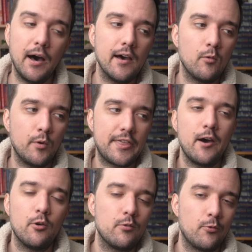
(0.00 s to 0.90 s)
but
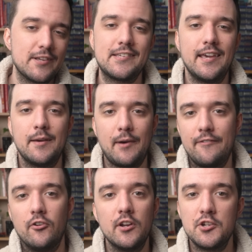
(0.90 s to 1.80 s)
without risking my
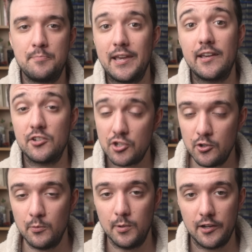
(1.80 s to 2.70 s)
footage being
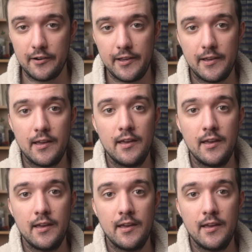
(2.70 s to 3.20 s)
too blurry.